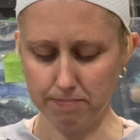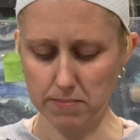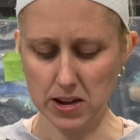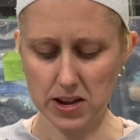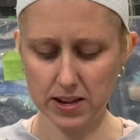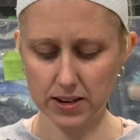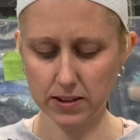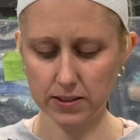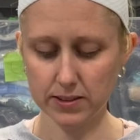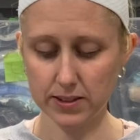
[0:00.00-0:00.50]

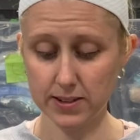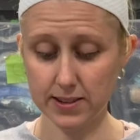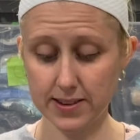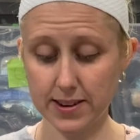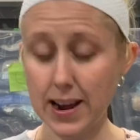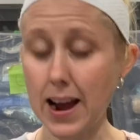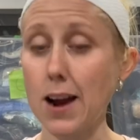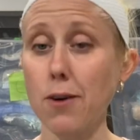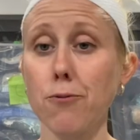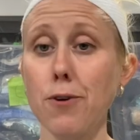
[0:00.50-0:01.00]
it's
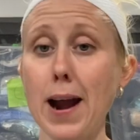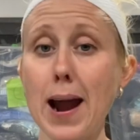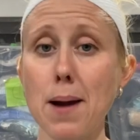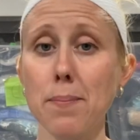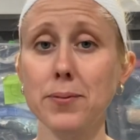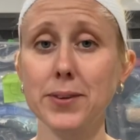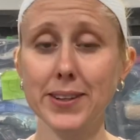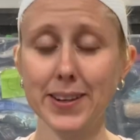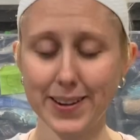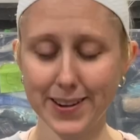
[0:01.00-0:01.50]
not
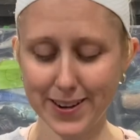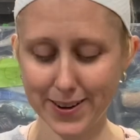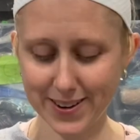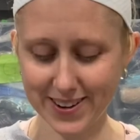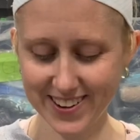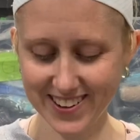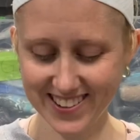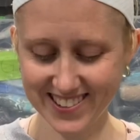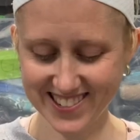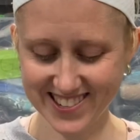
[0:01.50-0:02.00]
wrapped in
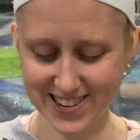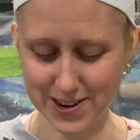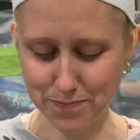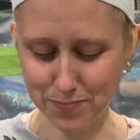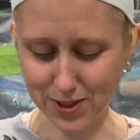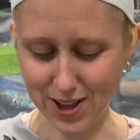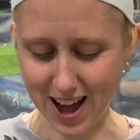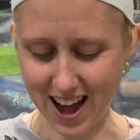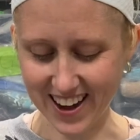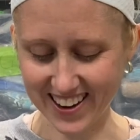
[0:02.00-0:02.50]

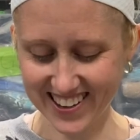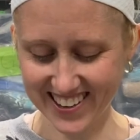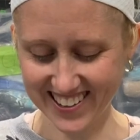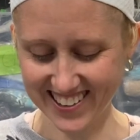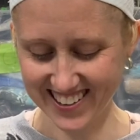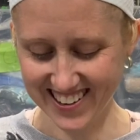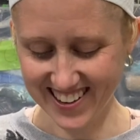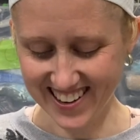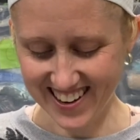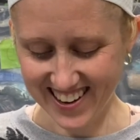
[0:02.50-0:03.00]
Ziploc
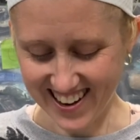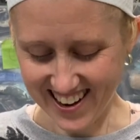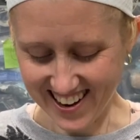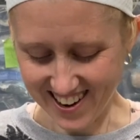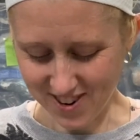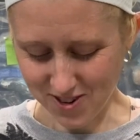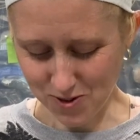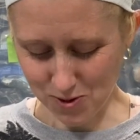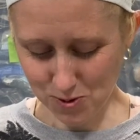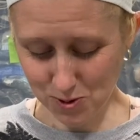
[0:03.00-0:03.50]

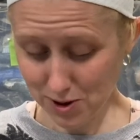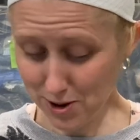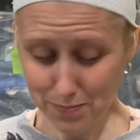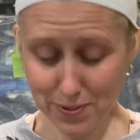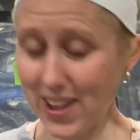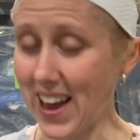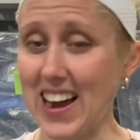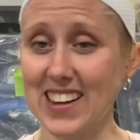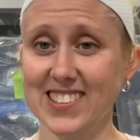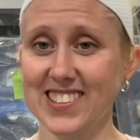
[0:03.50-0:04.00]
or
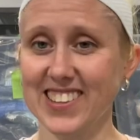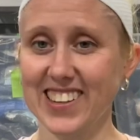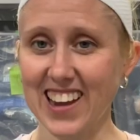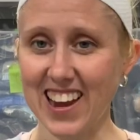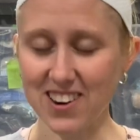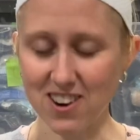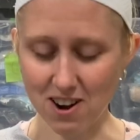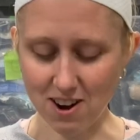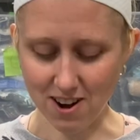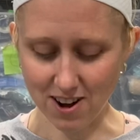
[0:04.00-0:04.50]
plastic
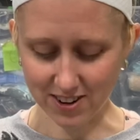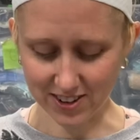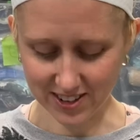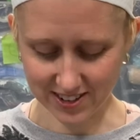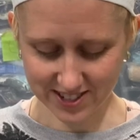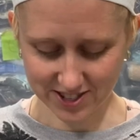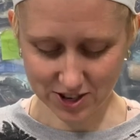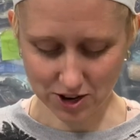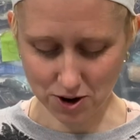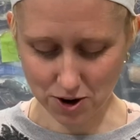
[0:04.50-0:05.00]
at all.
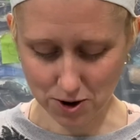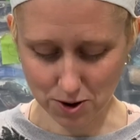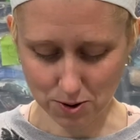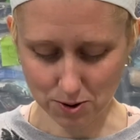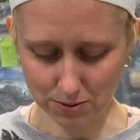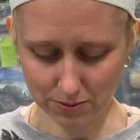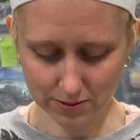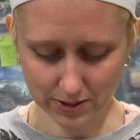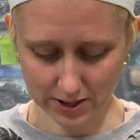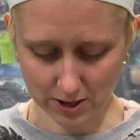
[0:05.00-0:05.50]

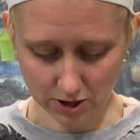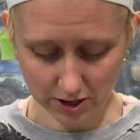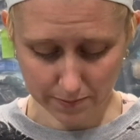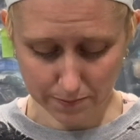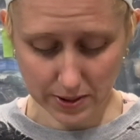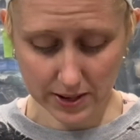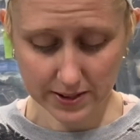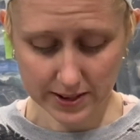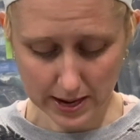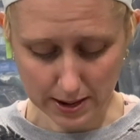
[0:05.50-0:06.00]
So it could have
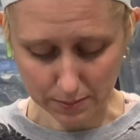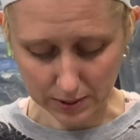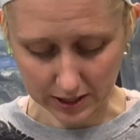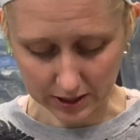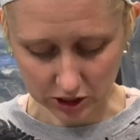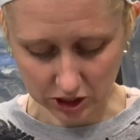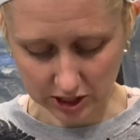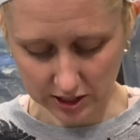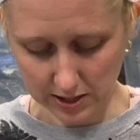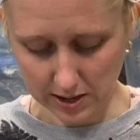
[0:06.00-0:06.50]
been
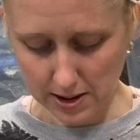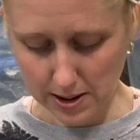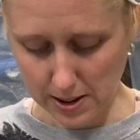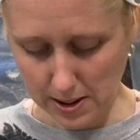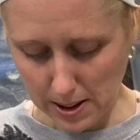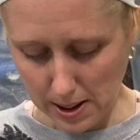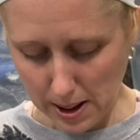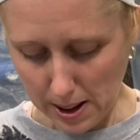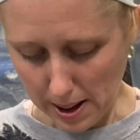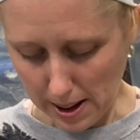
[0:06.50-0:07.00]
damaged.
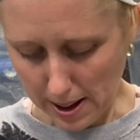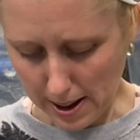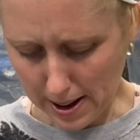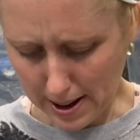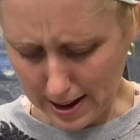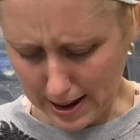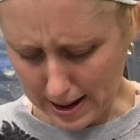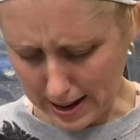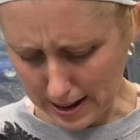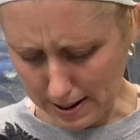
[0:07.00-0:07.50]

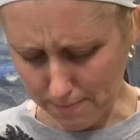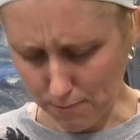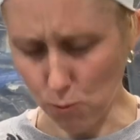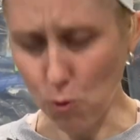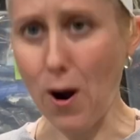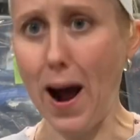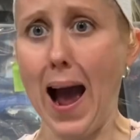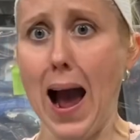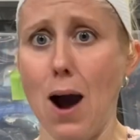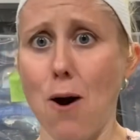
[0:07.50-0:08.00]

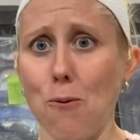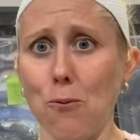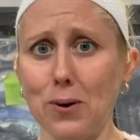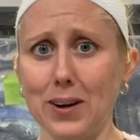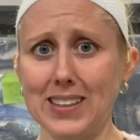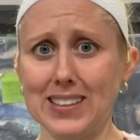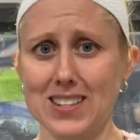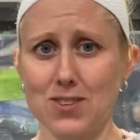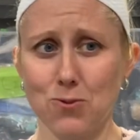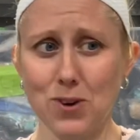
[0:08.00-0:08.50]
Wow,
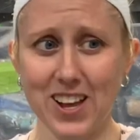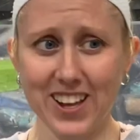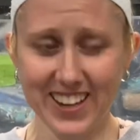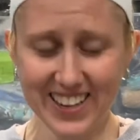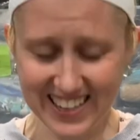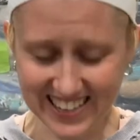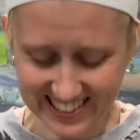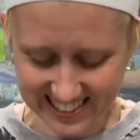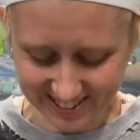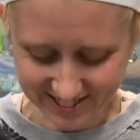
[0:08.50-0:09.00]
it's really,
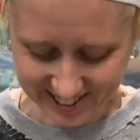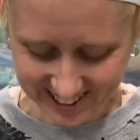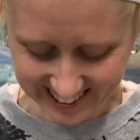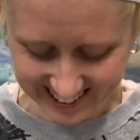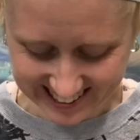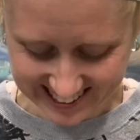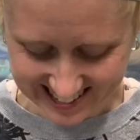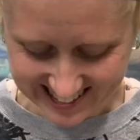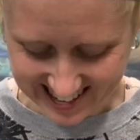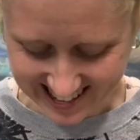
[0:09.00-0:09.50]

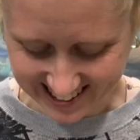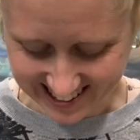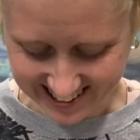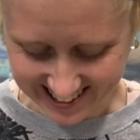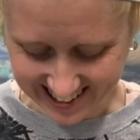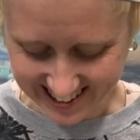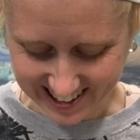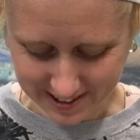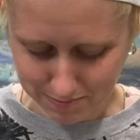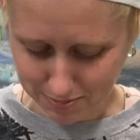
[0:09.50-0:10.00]
really stuck in
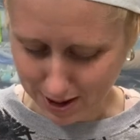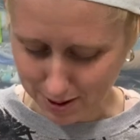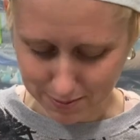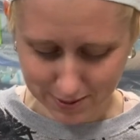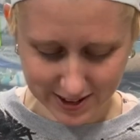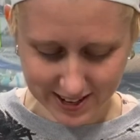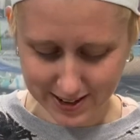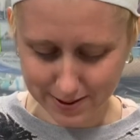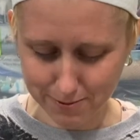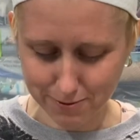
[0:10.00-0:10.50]
there.
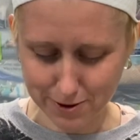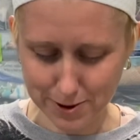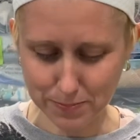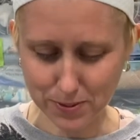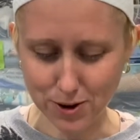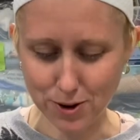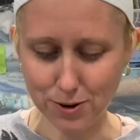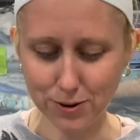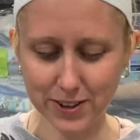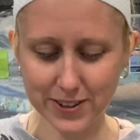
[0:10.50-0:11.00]
Probably gonna rip a
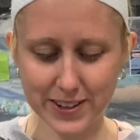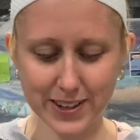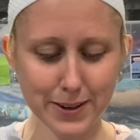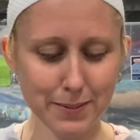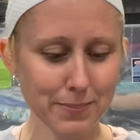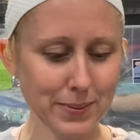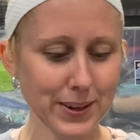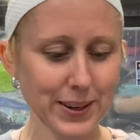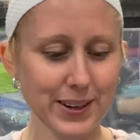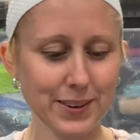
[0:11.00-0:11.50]
hole in it,
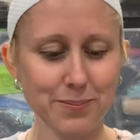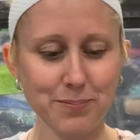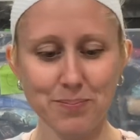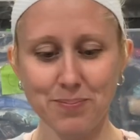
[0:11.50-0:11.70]
but